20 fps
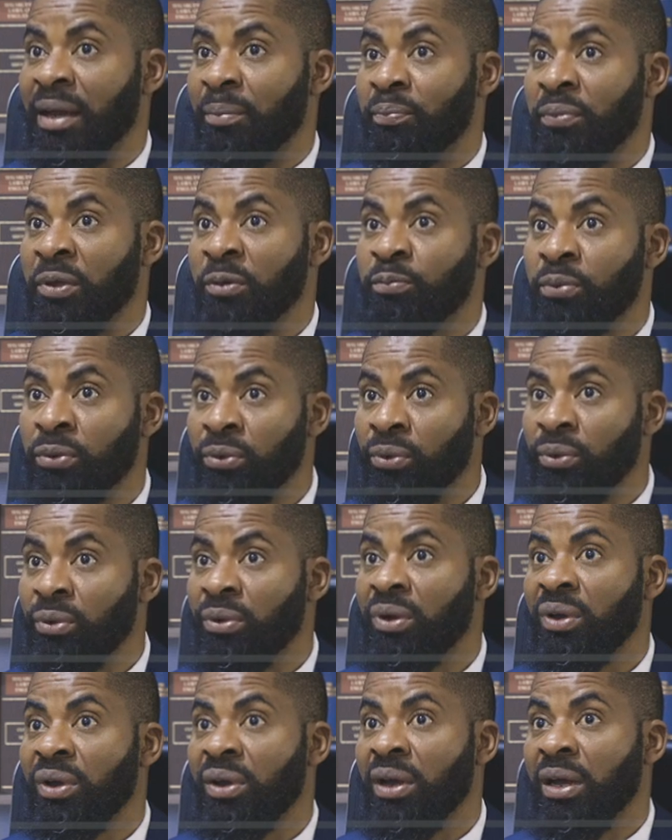people,
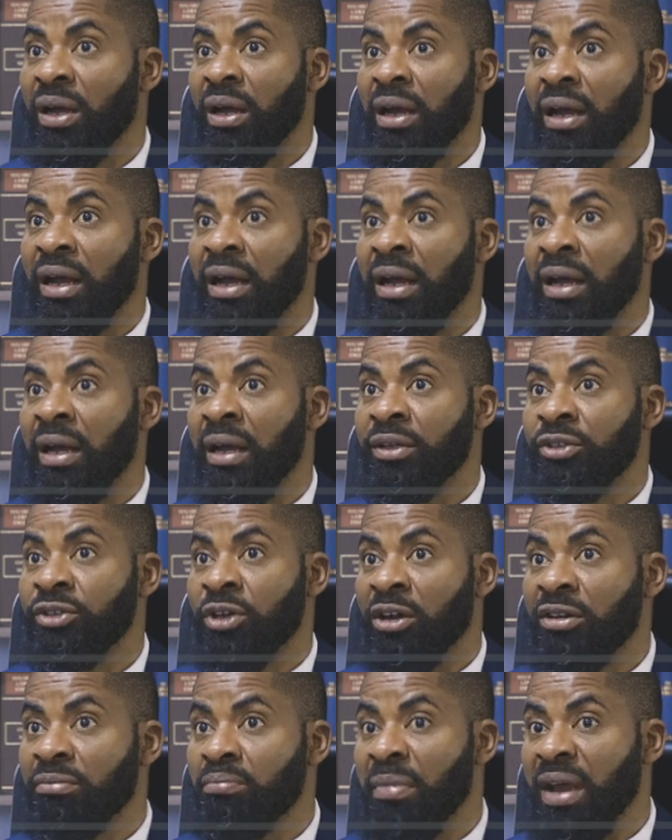
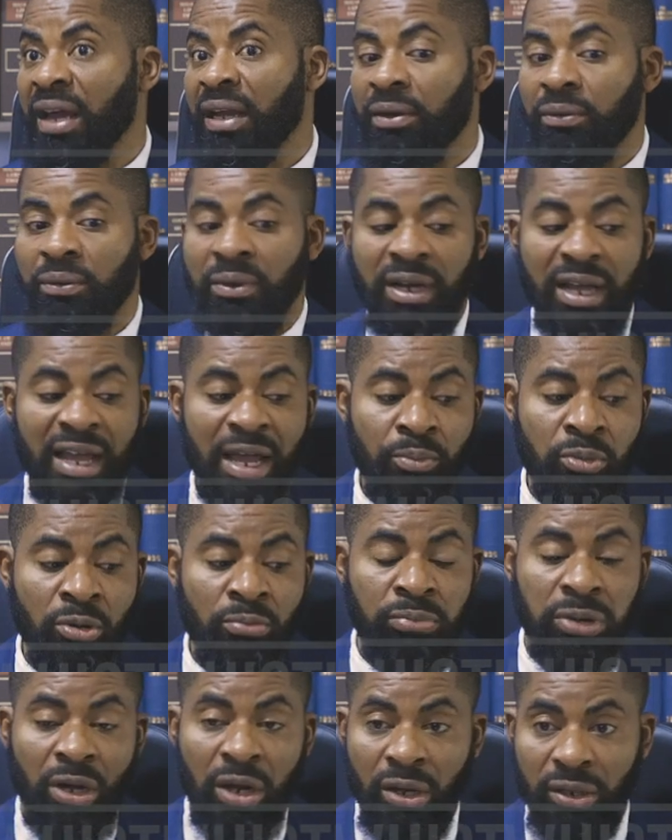young men with able
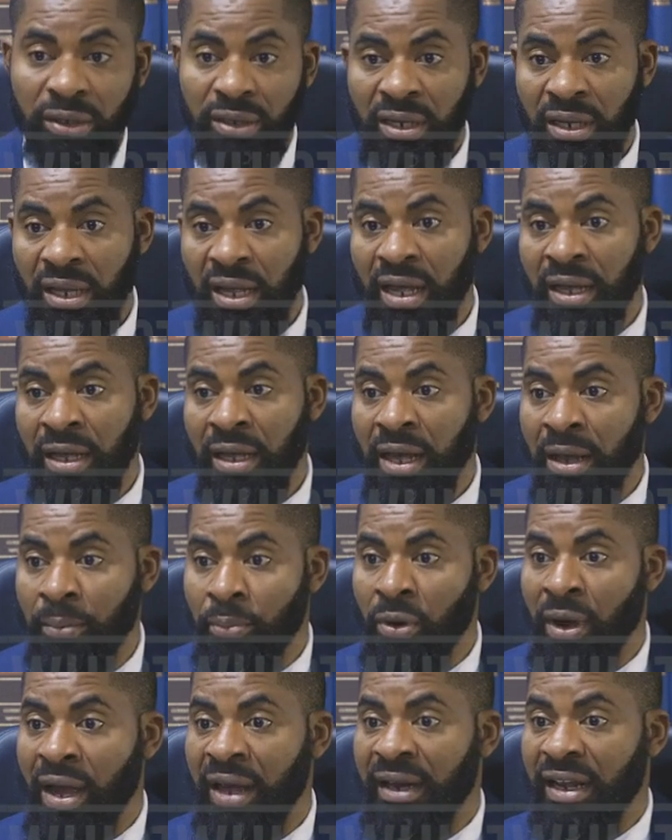blood,
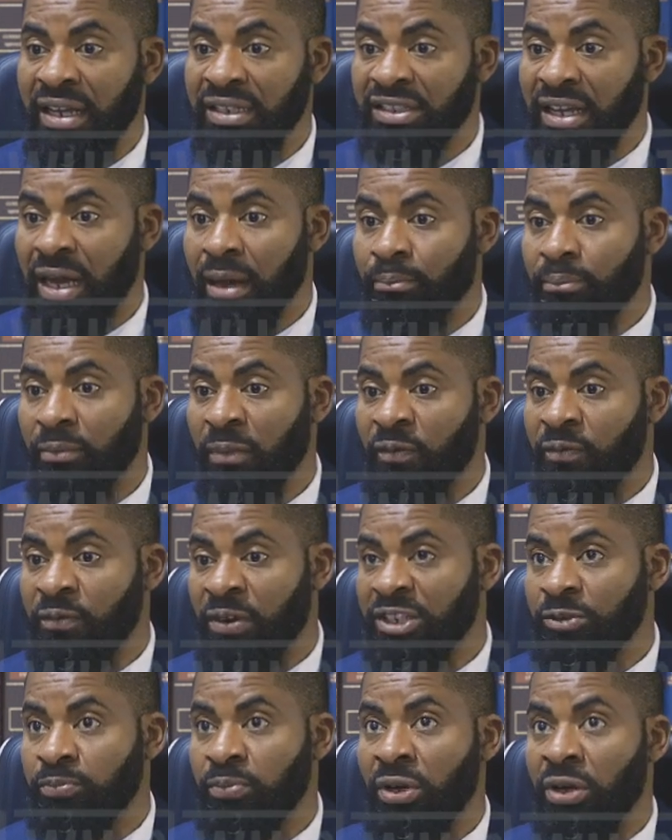able energy and
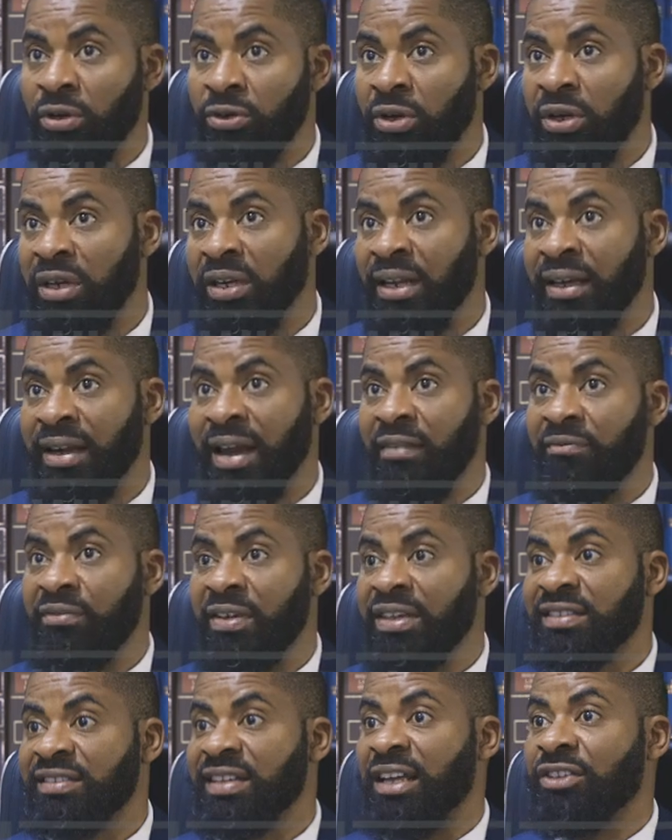fresh blood running in their
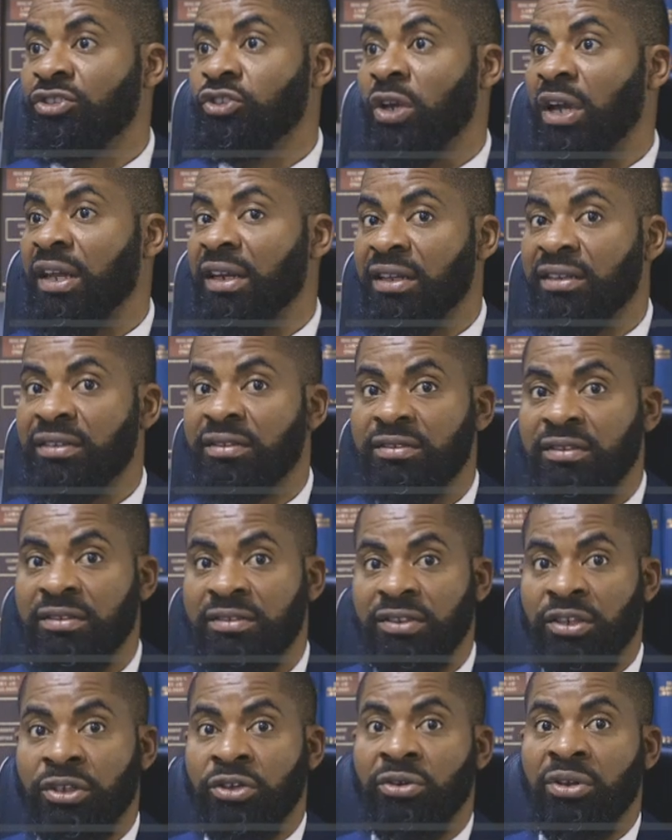veins are joining
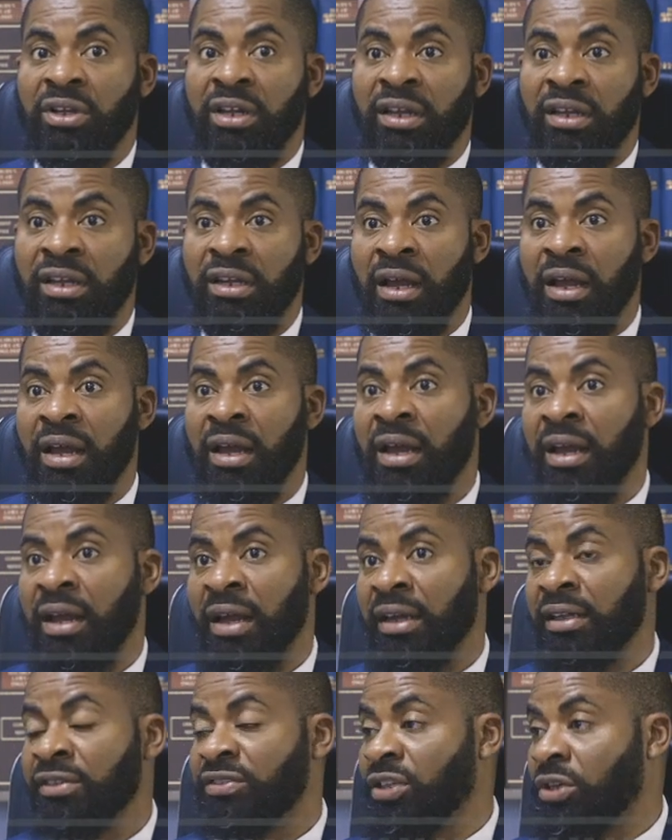
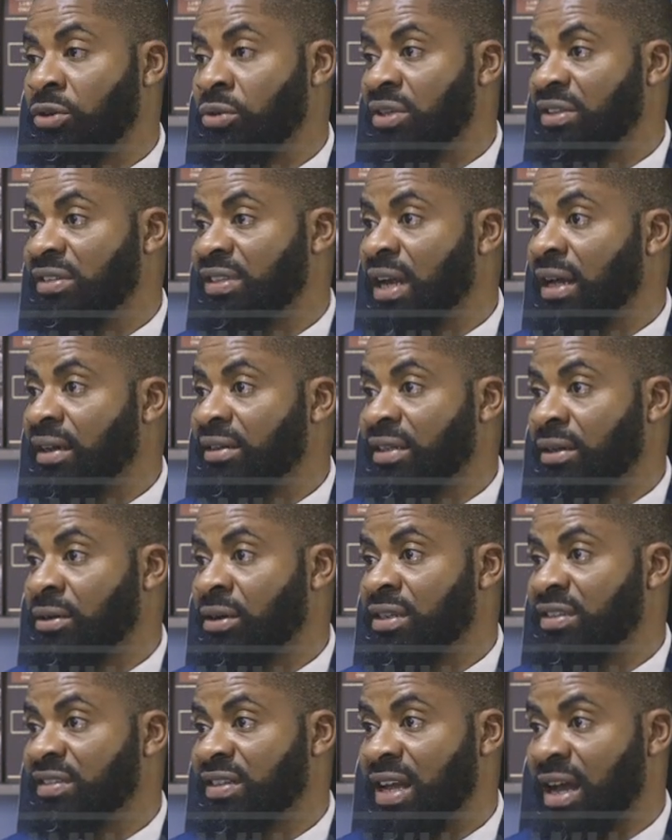insecurity and
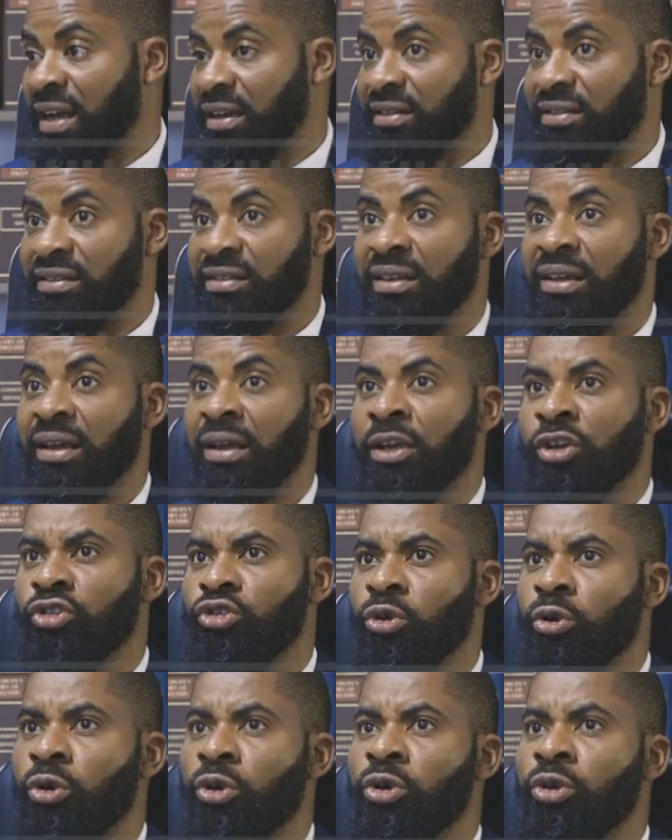terrorist gangs.
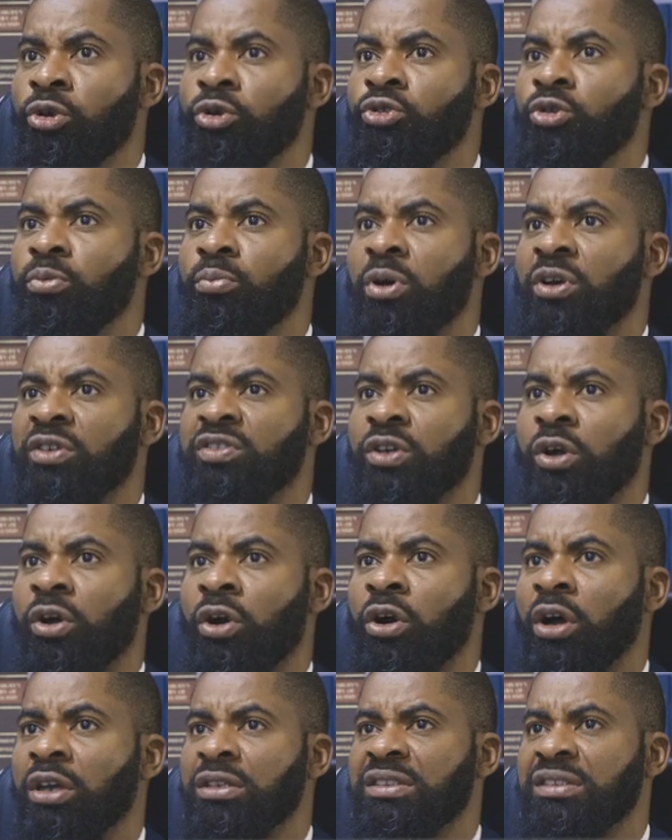So you must
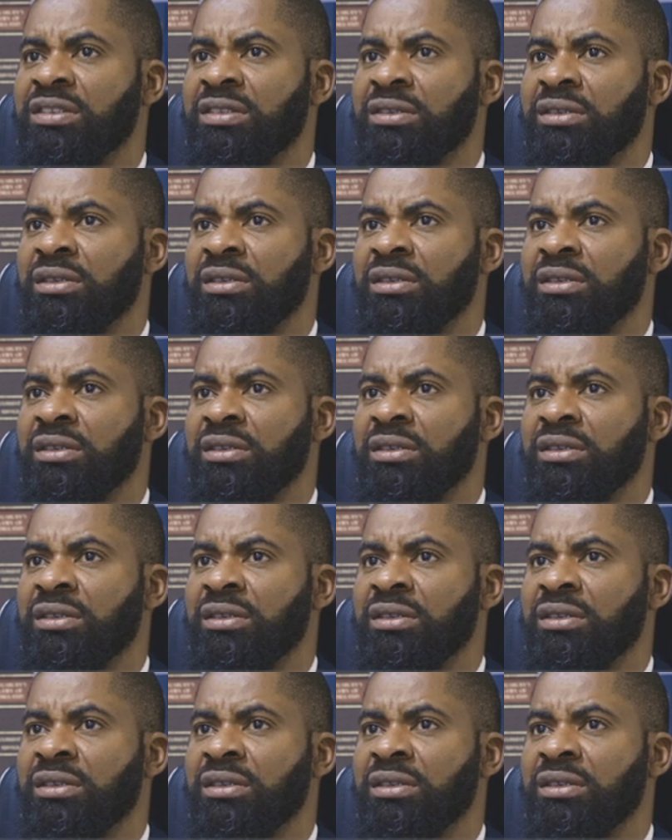cut